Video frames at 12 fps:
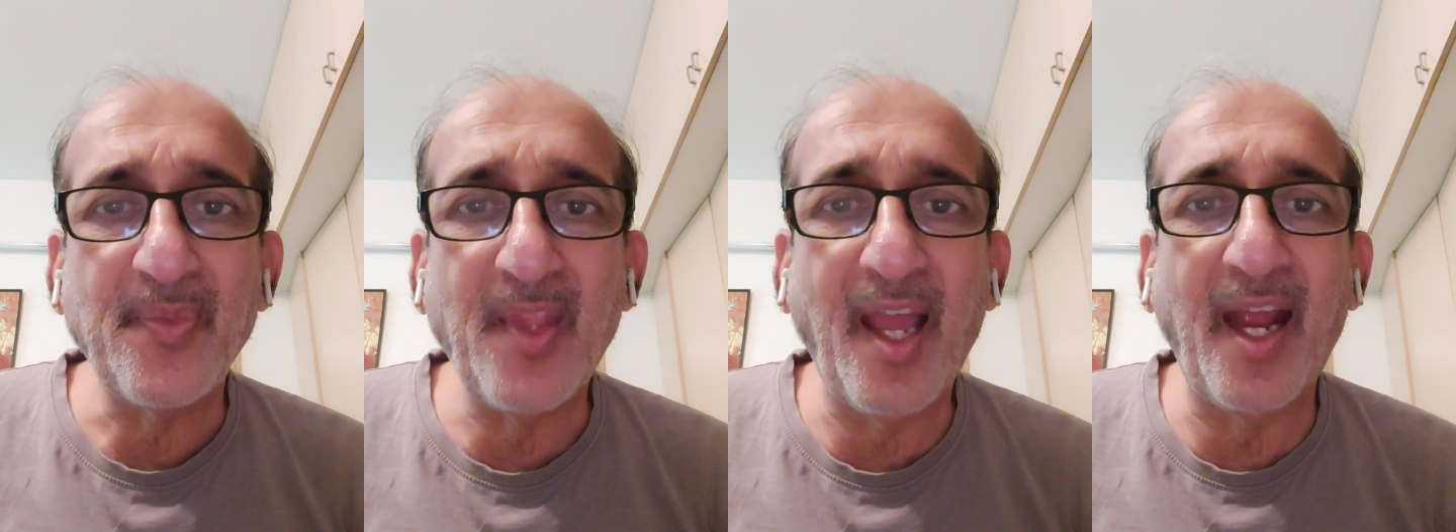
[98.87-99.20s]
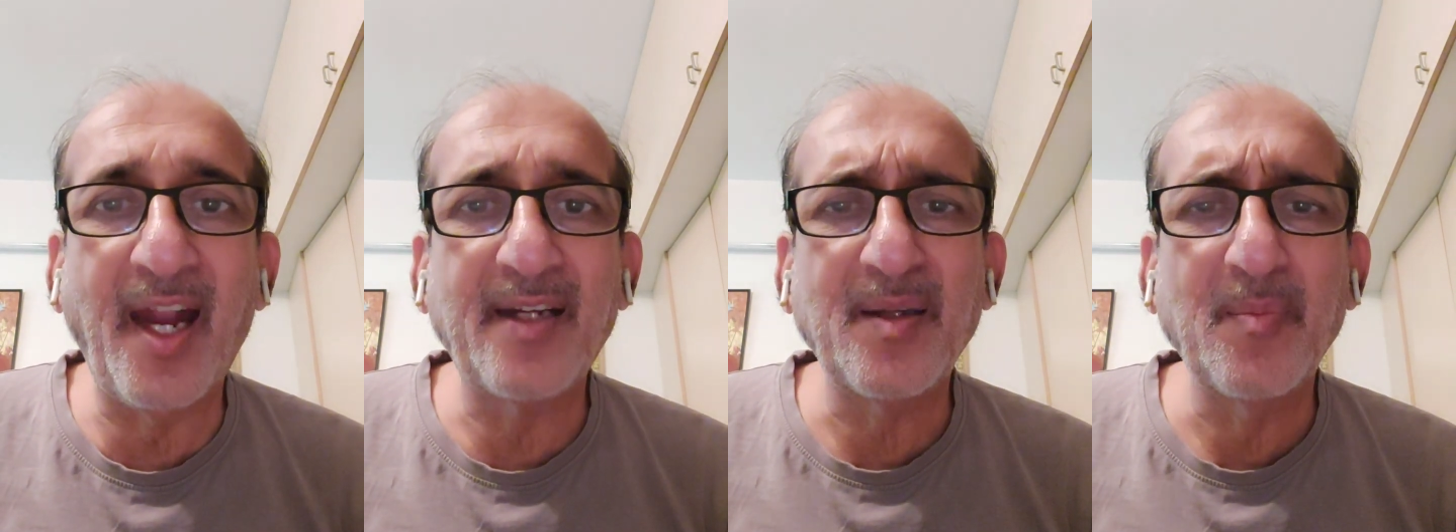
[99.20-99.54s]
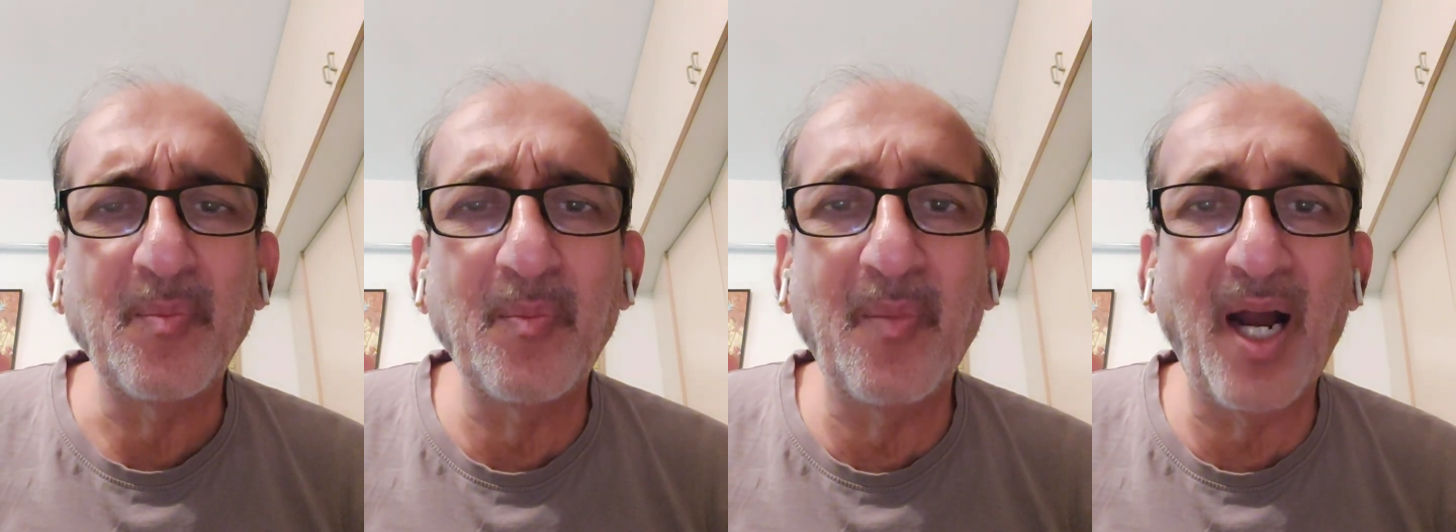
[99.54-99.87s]
that
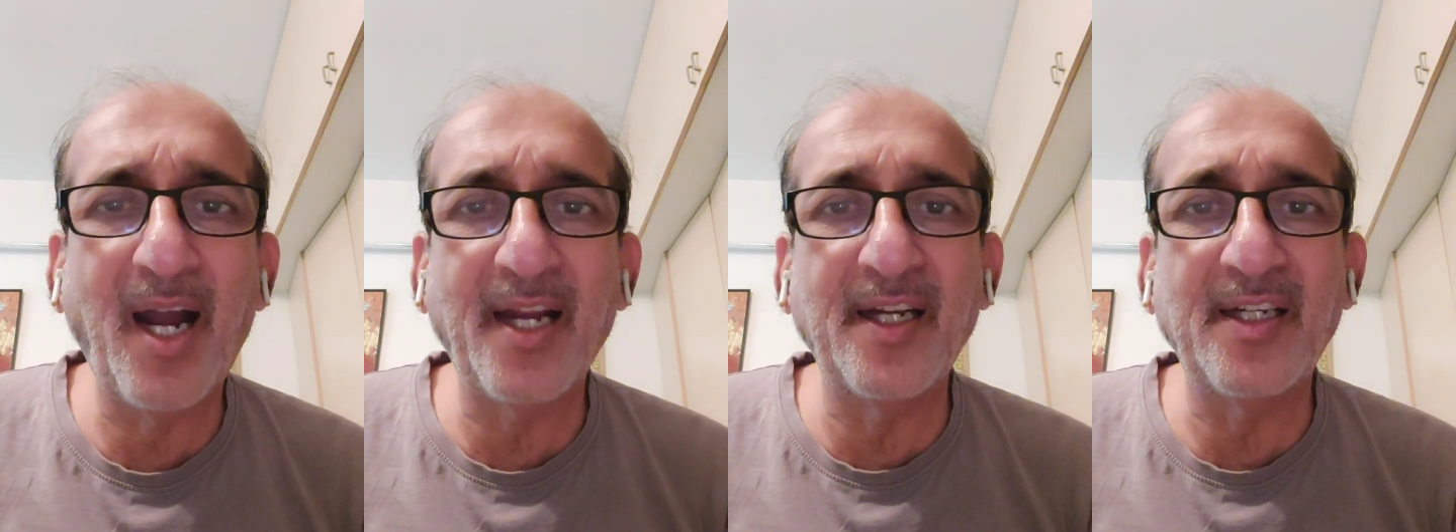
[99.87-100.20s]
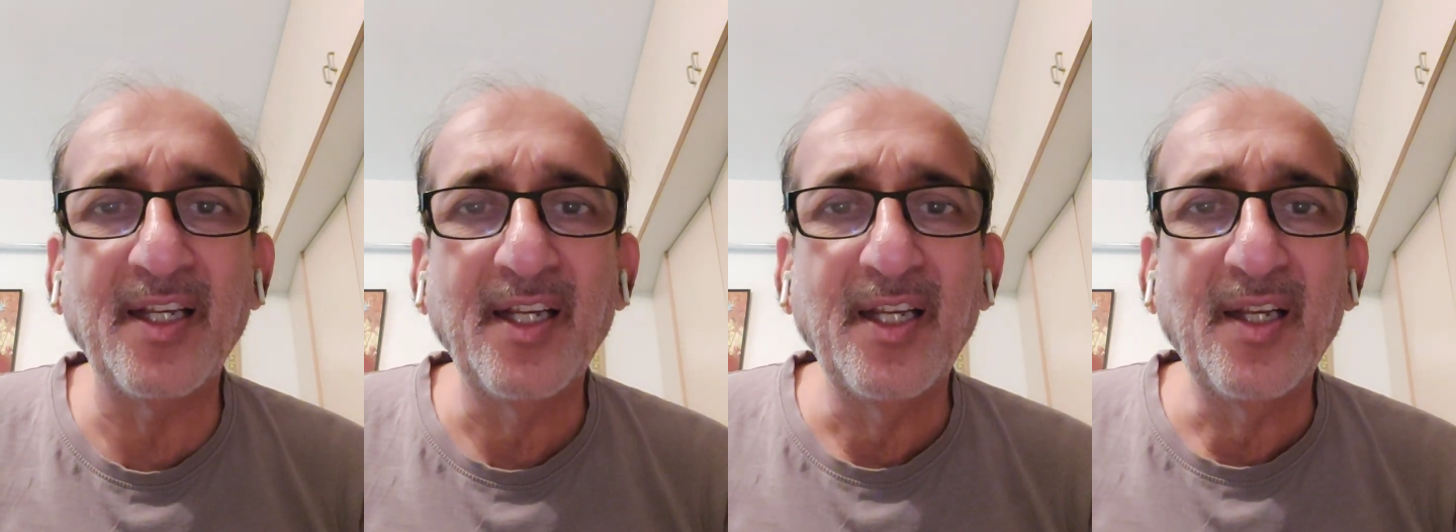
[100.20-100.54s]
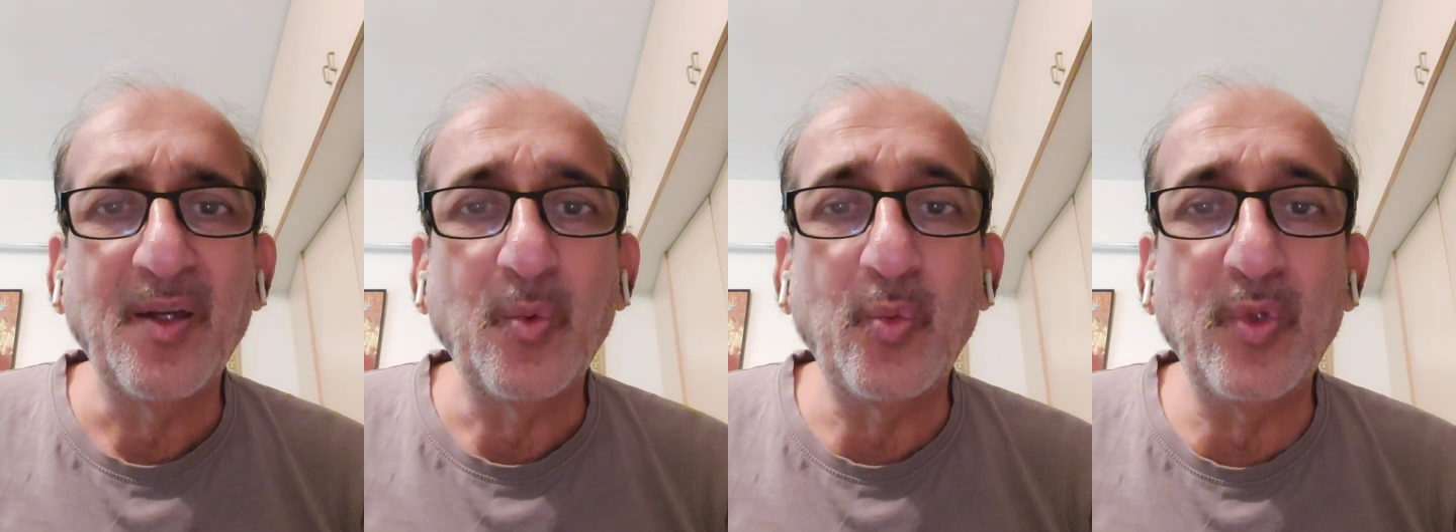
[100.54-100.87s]
mind
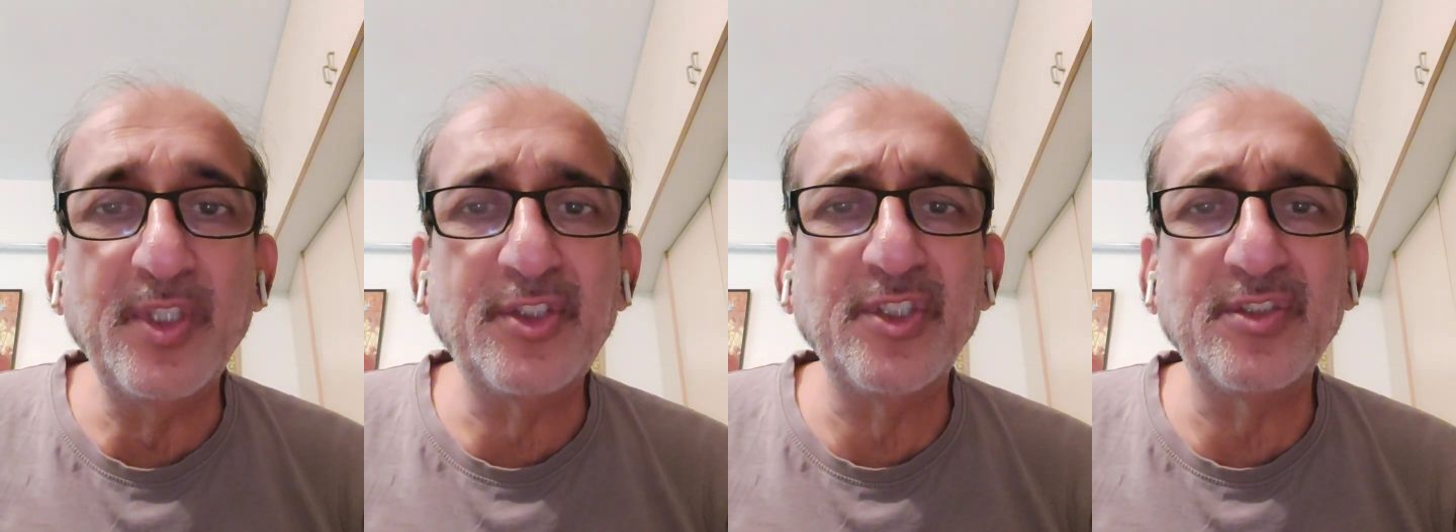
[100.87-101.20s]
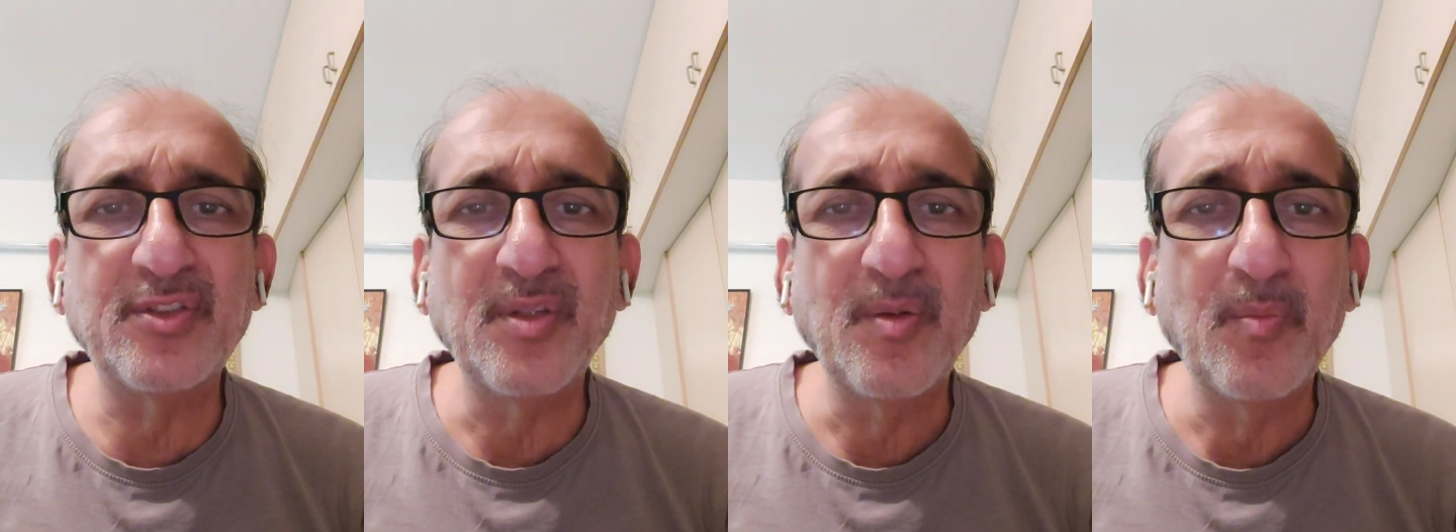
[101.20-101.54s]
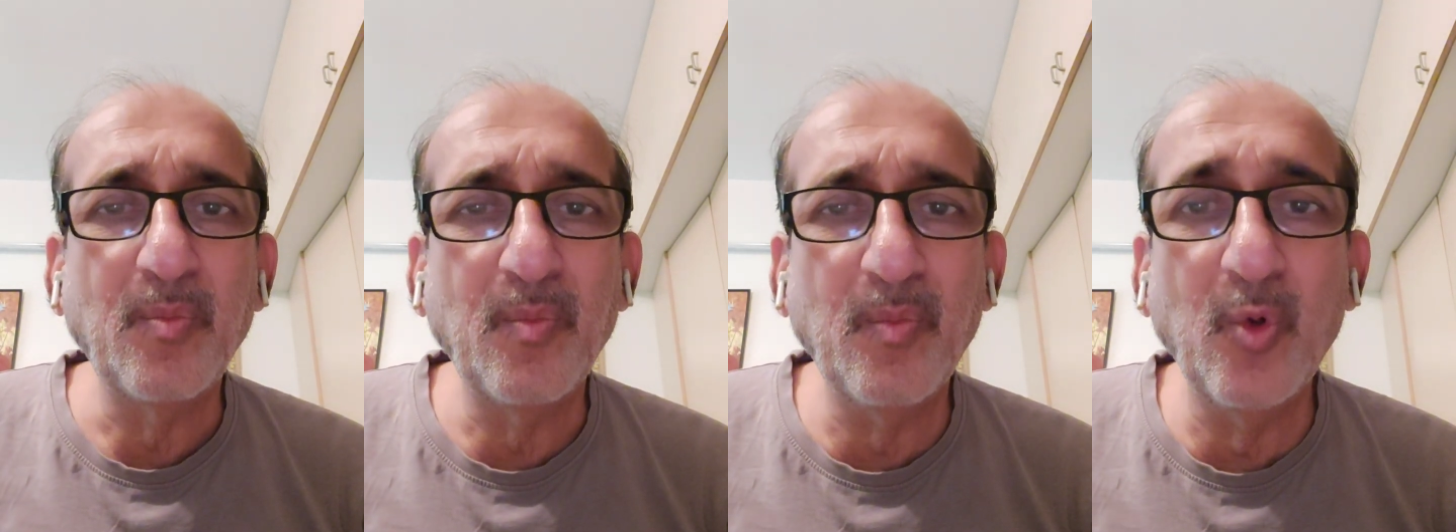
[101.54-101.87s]
which is
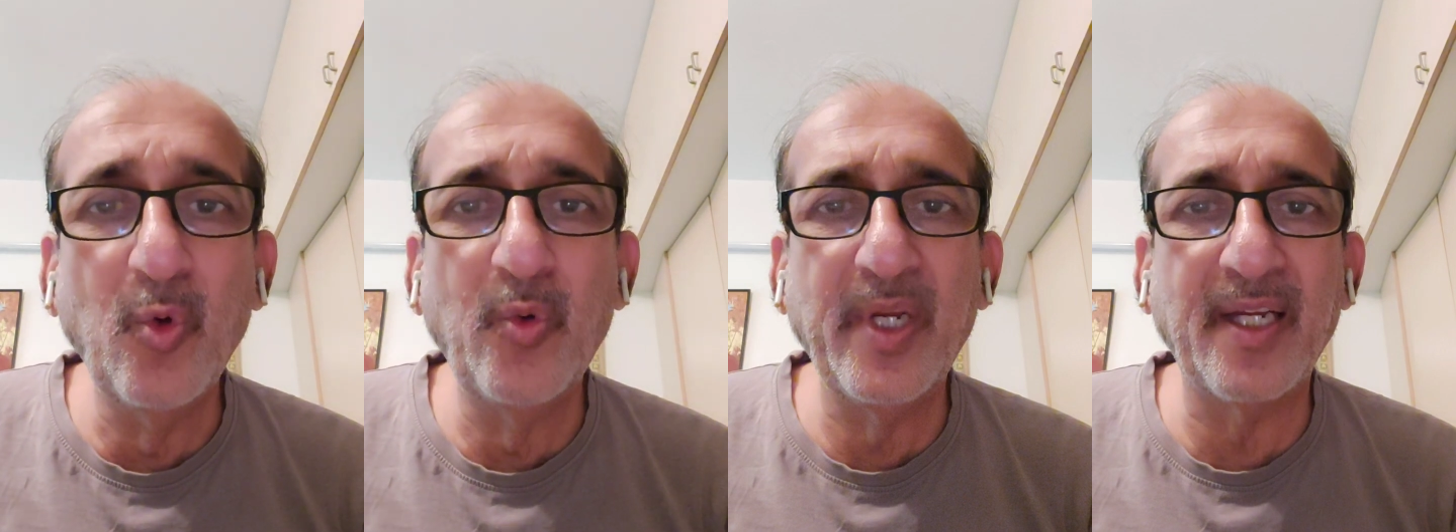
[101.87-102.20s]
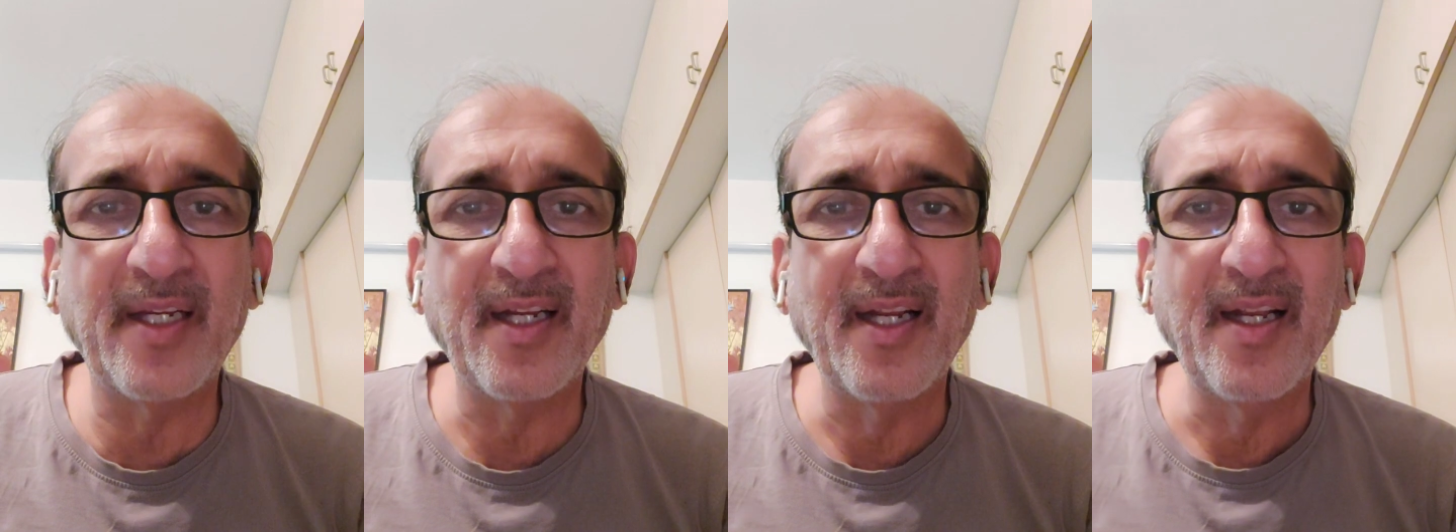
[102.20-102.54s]
moving